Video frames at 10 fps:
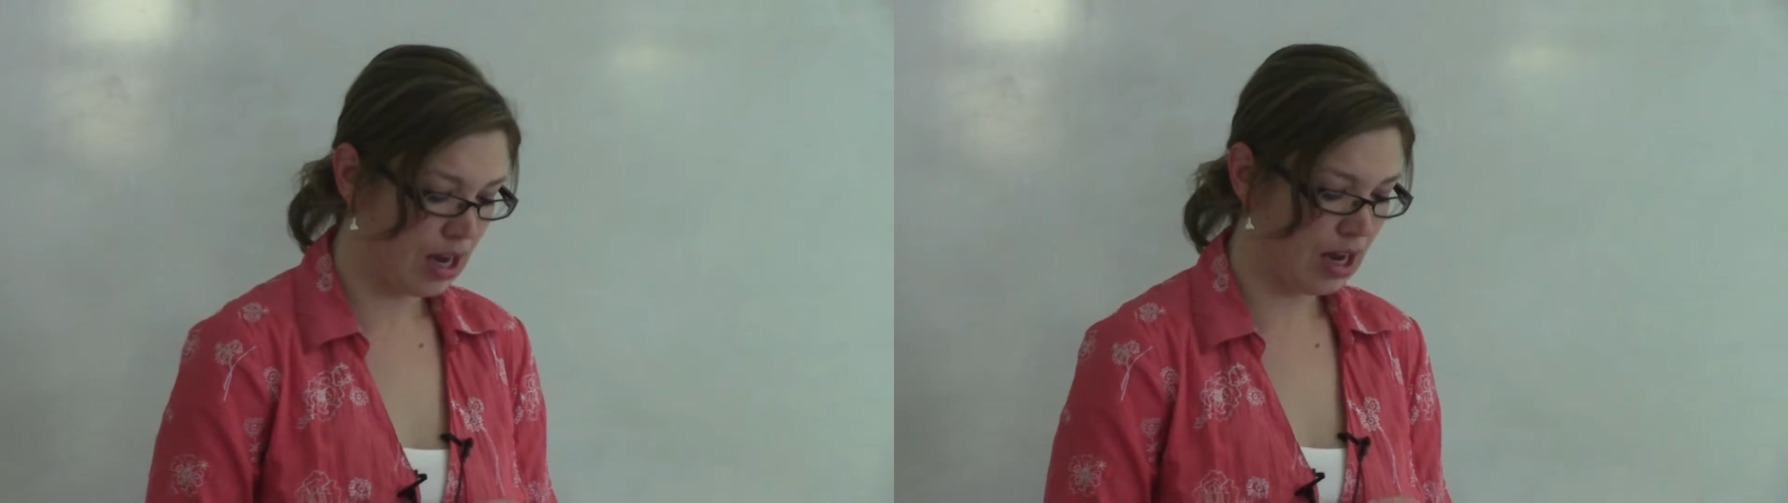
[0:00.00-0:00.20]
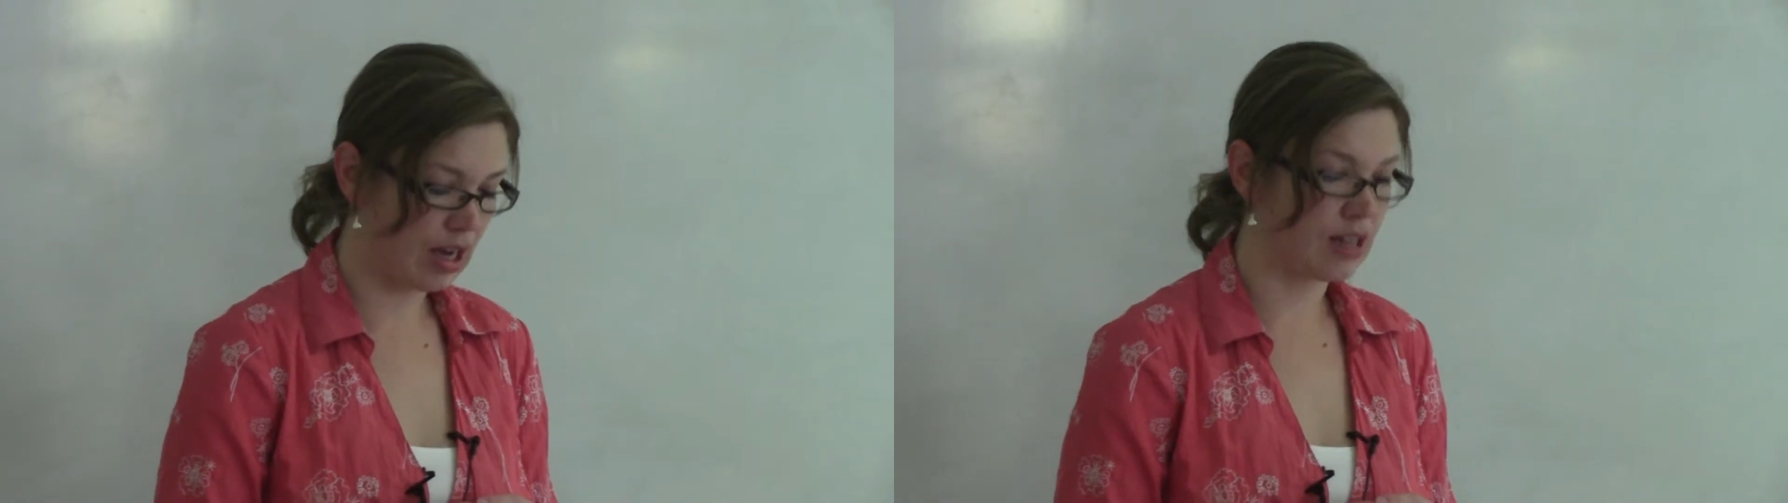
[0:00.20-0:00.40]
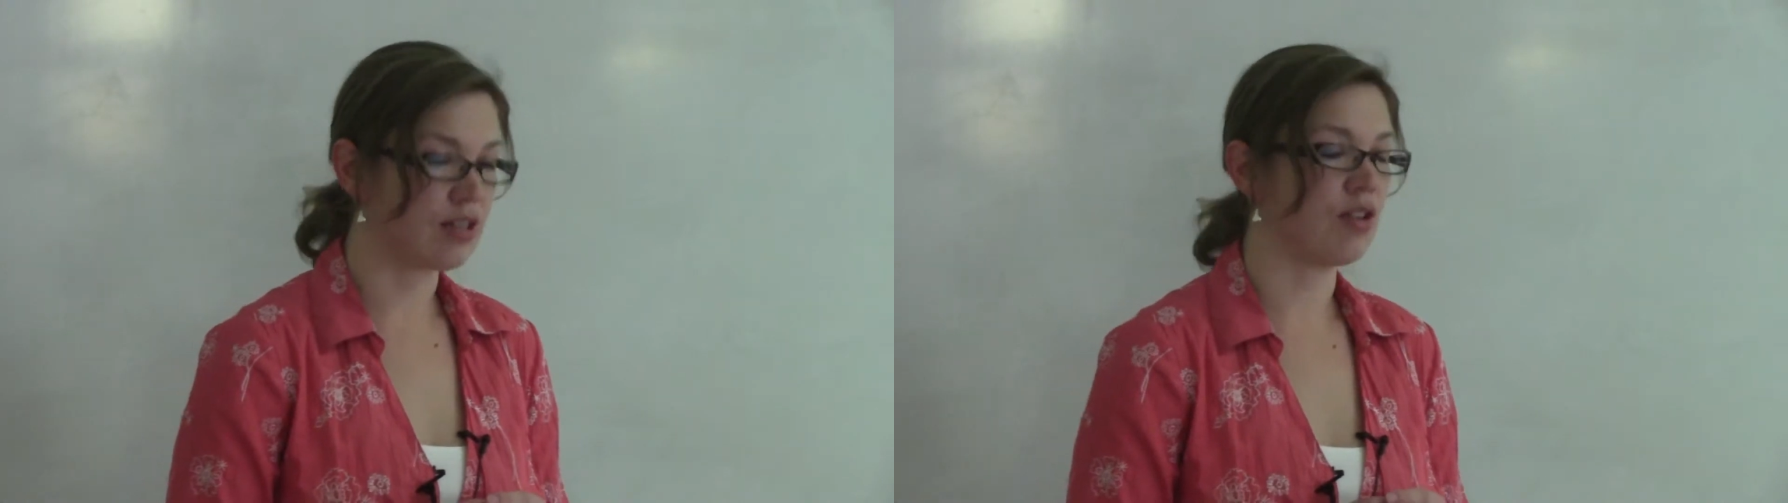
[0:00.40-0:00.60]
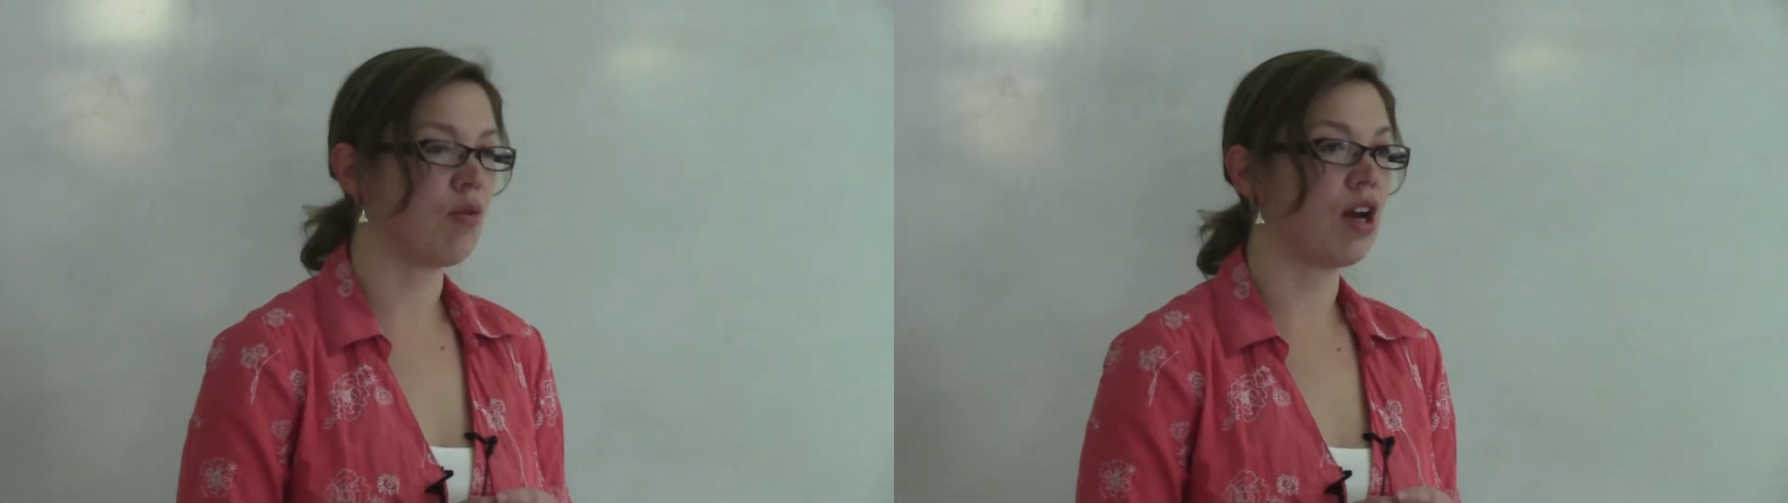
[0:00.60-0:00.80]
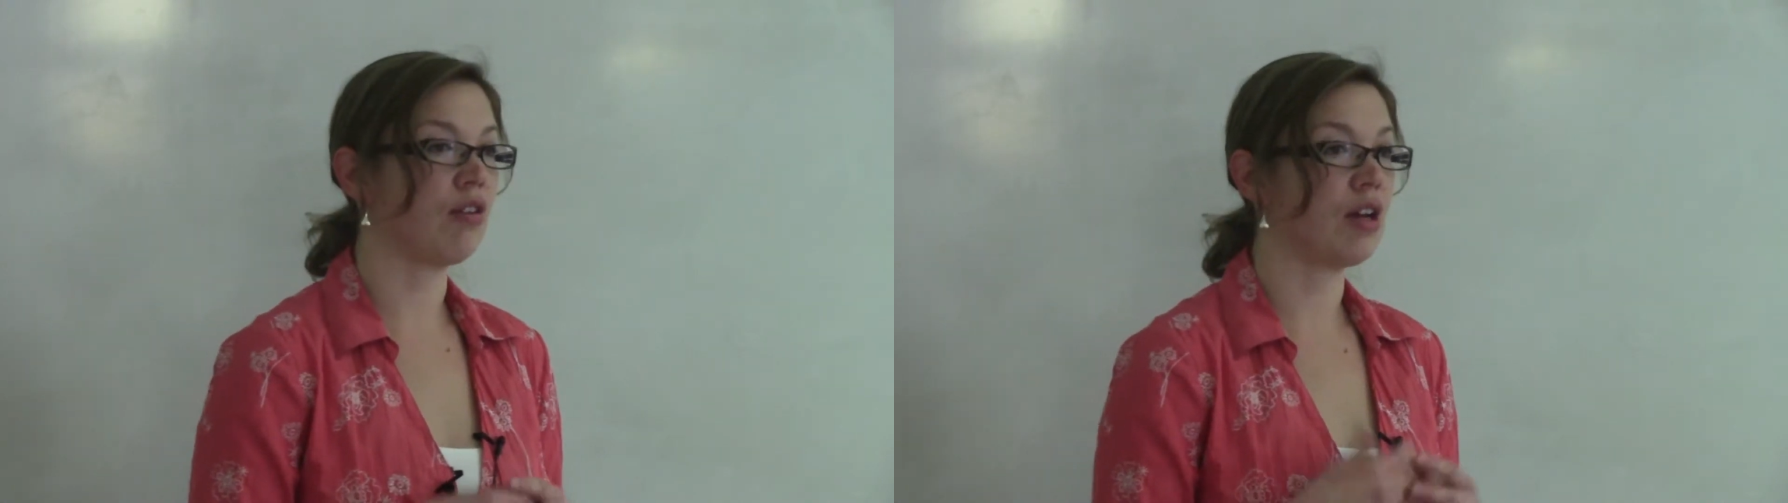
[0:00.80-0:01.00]
And the
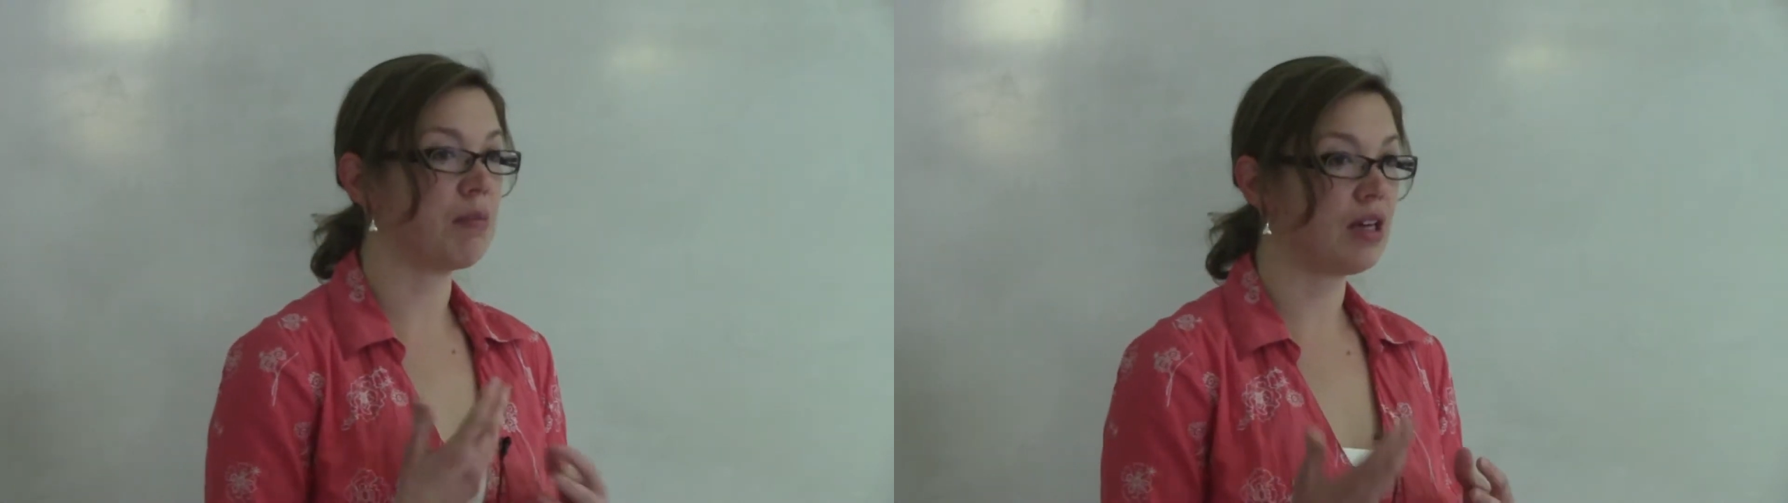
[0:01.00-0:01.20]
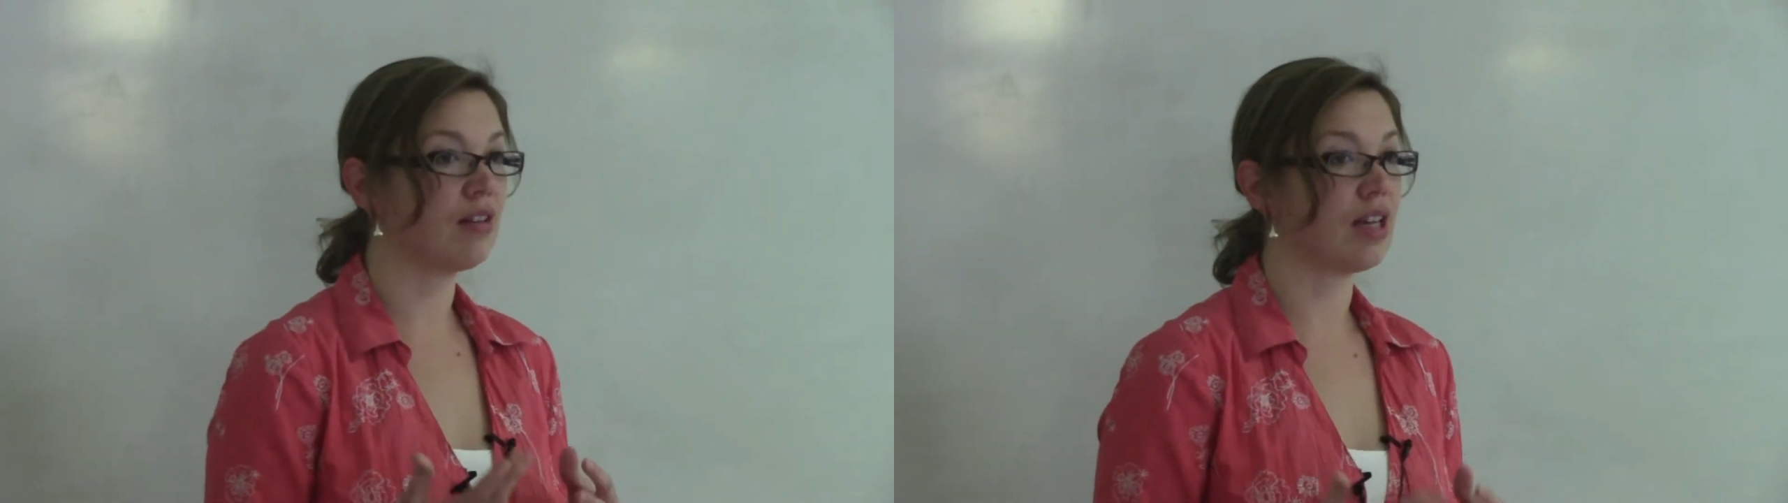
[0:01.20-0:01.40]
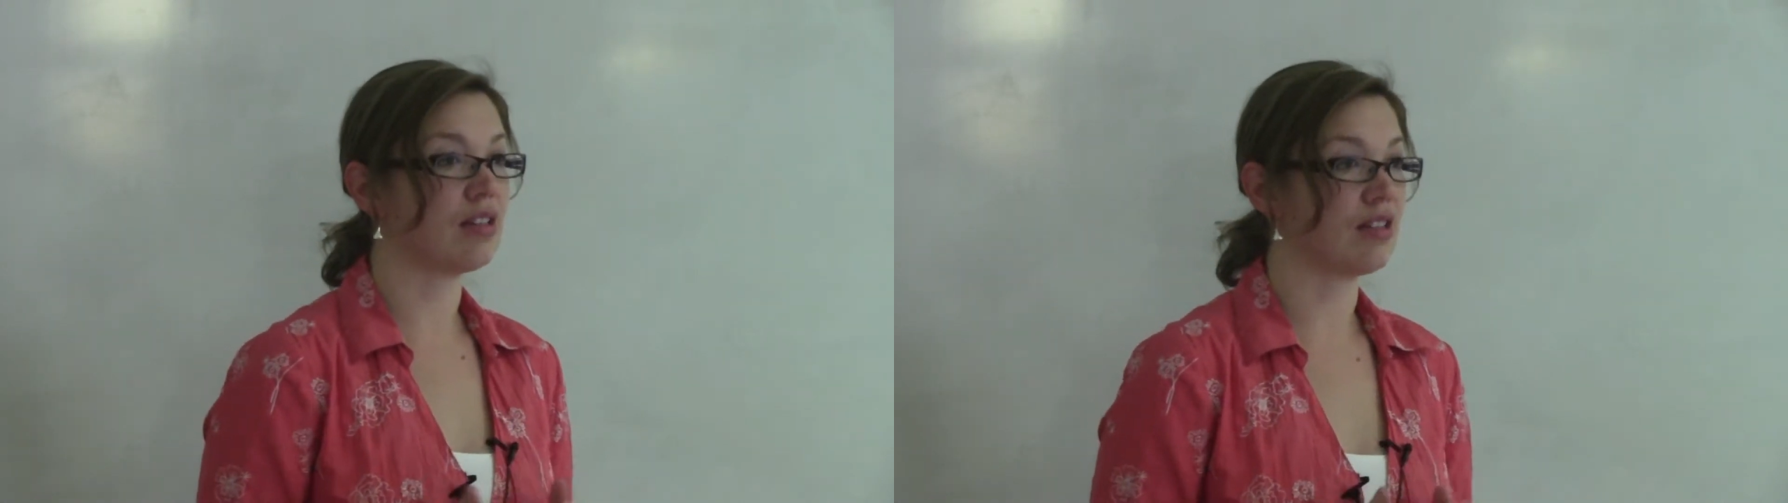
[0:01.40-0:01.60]
winery appealed that